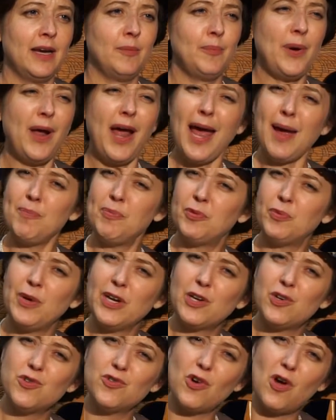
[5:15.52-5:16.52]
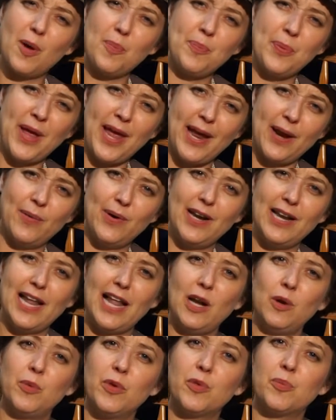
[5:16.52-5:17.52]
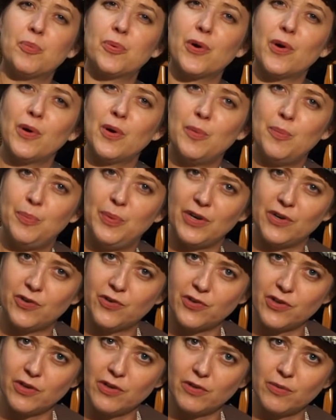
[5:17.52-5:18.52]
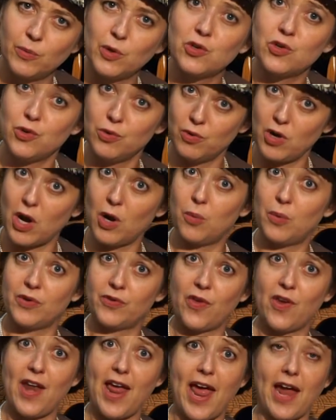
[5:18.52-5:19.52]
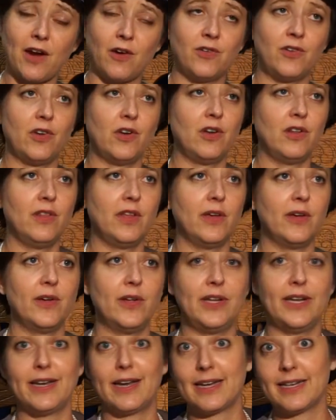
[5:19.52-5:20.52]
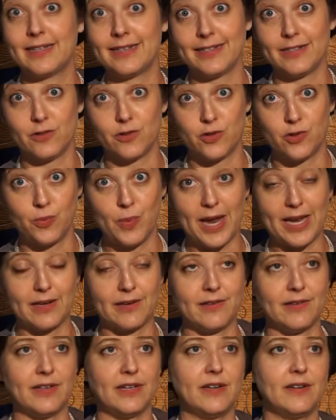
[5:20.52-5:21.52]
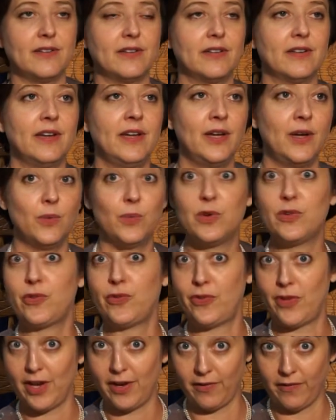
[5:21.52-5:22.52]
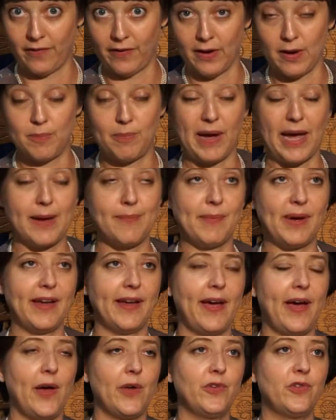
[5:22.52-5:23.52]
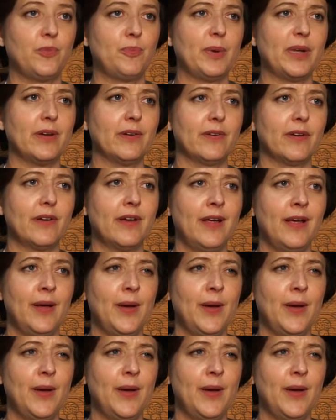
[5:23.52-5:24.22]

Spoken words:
perhaps we can draw a parallel with prohibition, which you know was enacted in the early 1920s and rescinded by my husband. And